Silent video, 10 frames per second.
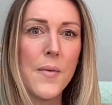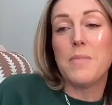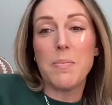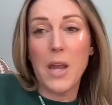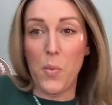
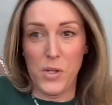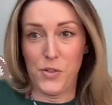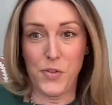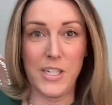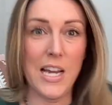Maybe I was
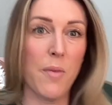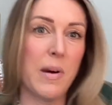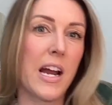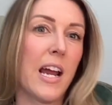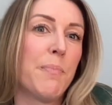freaked out
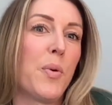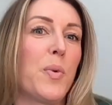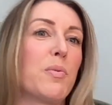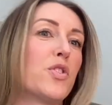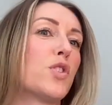by it, but
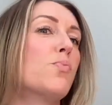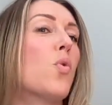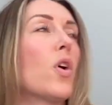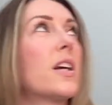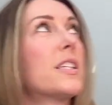we were just
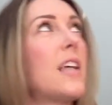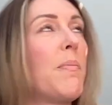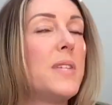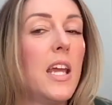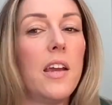more
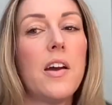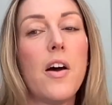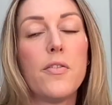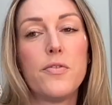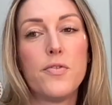accepting
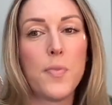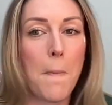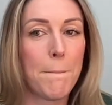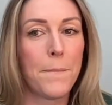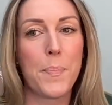of
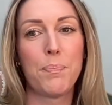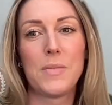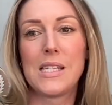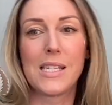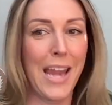
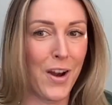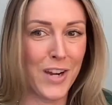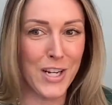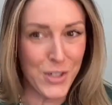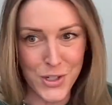
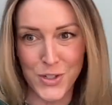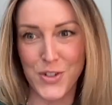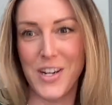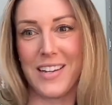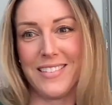scaring
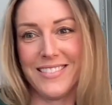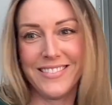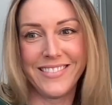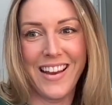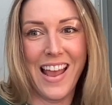children
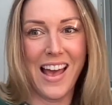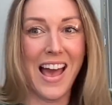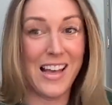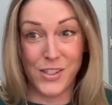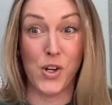
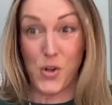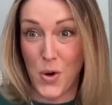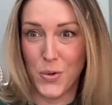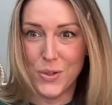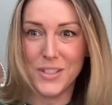as a
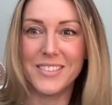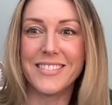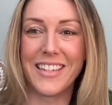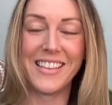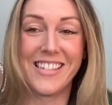goal
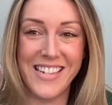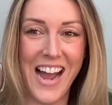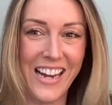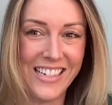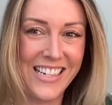in the
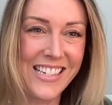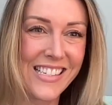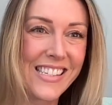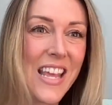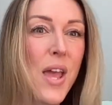
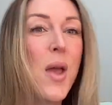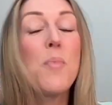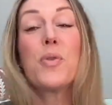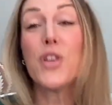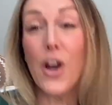90s.
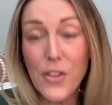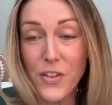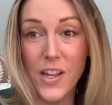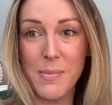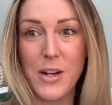But the other
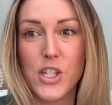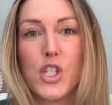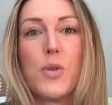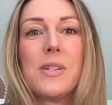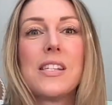thing about it
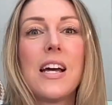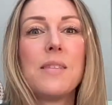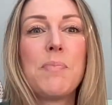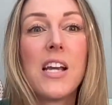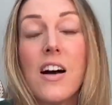too is
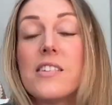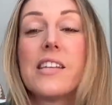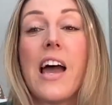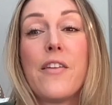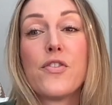that because
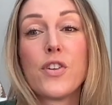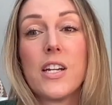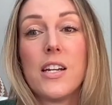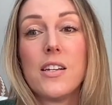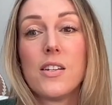
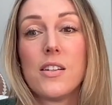every